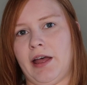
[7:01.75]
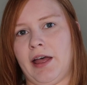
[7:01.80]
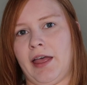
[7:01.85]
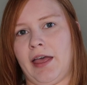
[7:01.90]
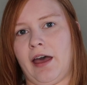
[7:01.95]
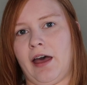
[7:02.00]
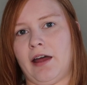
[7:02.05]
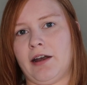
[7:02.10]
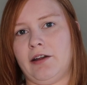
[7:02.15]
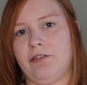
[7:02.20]
I
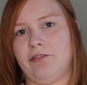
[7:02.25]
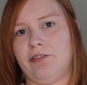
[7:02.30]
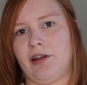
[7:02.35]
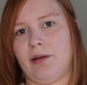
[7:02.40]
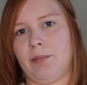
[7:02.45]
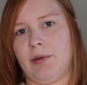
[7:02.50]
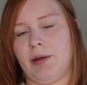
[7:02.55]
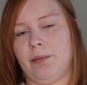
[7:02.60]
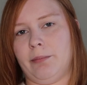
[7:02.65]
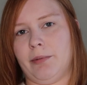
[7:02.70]
got it
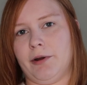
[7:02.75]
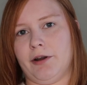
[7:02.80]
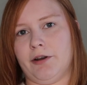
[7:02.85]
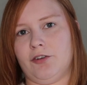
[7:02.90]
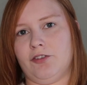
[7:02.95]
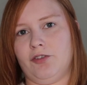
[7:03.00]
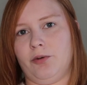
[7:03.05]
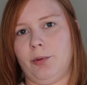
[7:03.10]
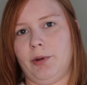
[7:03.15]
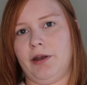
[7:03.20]
from
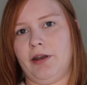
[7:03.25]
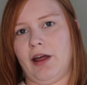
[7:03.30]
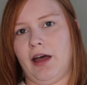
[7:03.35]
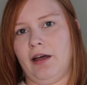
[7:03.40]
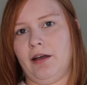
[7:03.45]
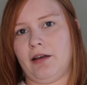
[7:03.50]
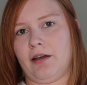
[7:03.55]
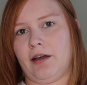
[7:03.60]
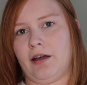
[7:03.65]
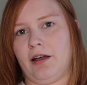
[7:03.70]

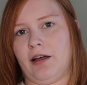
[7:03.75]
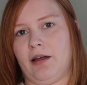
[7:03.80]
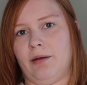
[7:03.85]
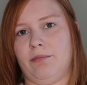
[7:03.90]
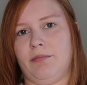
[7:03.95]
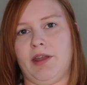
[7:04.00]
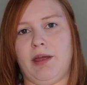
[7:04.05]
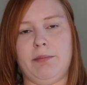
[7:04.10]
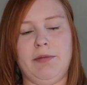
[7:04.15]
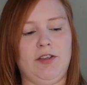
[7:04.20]

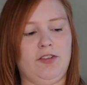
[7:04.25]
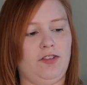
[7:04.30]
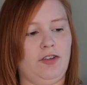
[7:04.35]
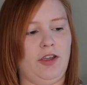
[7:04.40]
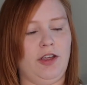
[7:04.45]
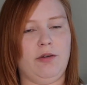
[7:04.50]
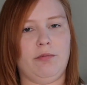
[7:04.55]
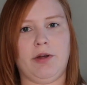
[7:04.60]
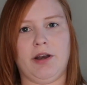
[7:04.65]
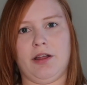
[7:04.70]
abirdtoy.com. Let me show
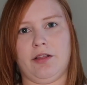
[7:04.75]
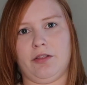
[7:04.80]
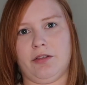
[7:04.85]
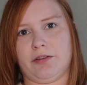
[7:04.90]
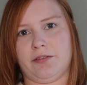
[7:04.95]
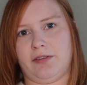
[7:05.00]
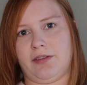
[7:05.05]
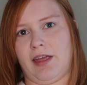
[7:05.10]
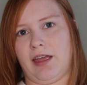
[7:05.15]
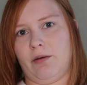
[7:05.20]
you what it
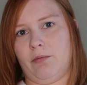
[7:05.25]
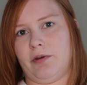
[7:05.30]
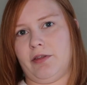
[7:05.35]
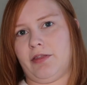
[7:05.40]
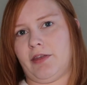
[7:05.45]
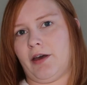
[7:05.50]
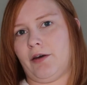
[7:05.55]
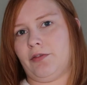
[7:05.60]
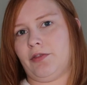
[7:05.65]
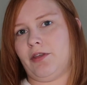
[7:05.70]
looks like
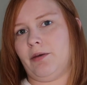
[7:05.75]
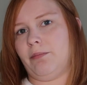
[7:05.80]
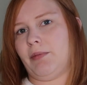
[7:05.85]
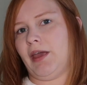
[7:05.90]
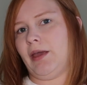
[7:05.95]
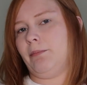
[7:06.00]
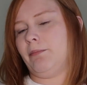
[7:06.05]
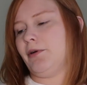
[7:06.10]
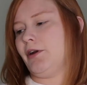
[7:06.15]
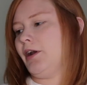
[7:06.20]
without the
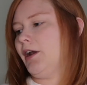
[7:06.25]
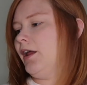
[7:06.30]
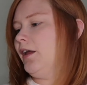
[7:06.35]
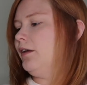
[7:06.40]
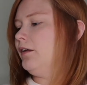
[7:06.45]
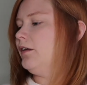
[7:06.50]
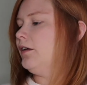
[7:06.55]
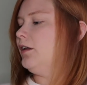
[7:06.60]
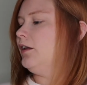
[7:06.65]
paper in it.